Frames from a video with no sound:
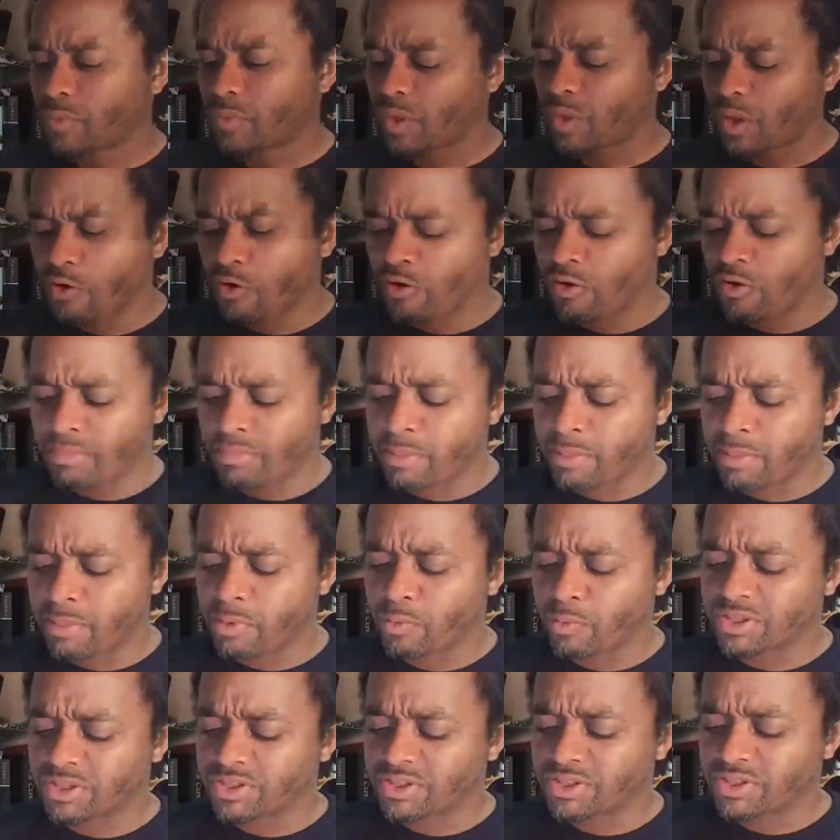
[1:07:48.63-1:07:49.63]
Remember, we're
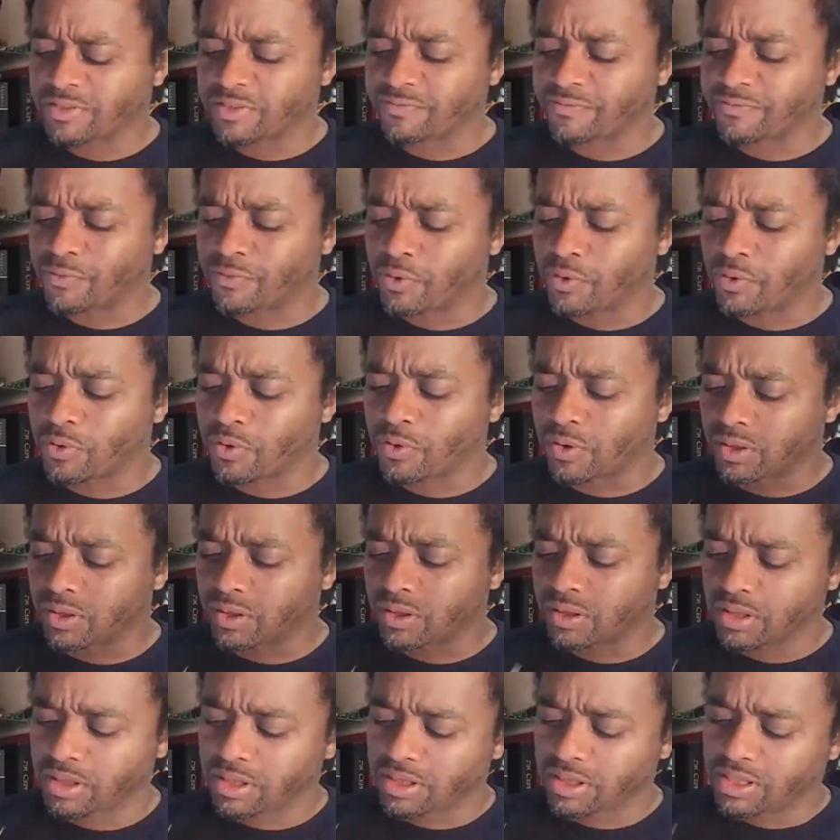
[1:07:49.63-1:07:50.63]
searching for
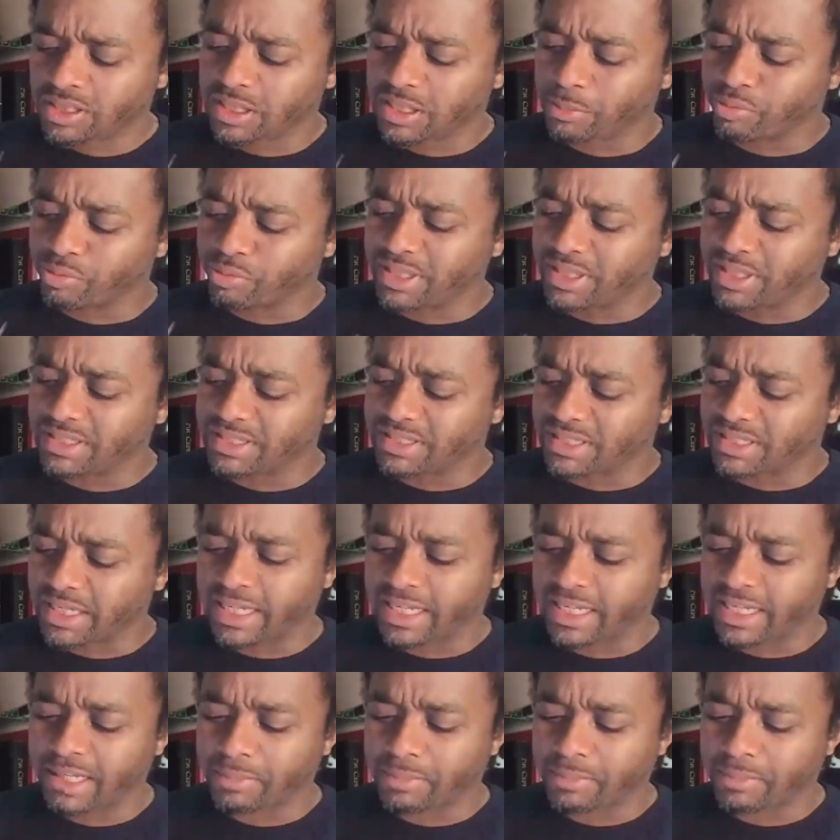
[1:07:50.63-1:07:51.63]
the priest king,
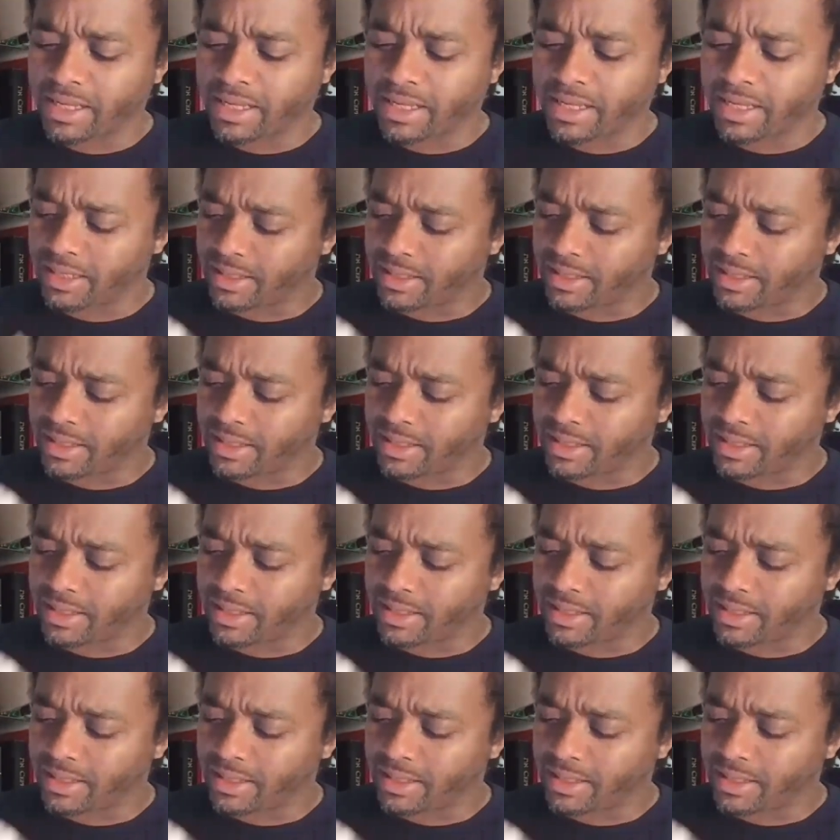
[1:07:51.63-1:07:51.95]
man.